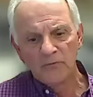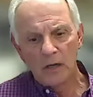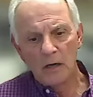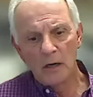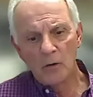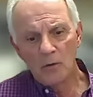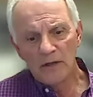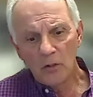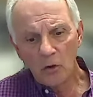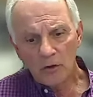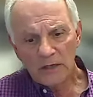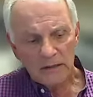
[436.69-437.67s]
Uh, we
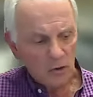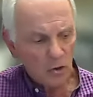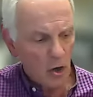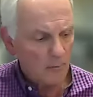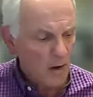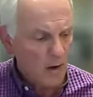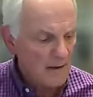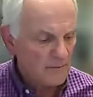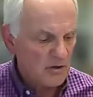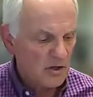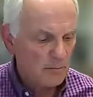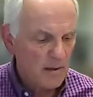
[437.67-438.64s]
look at the
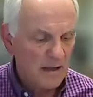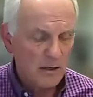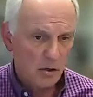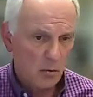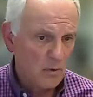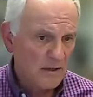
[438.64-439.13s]
nonprofit space.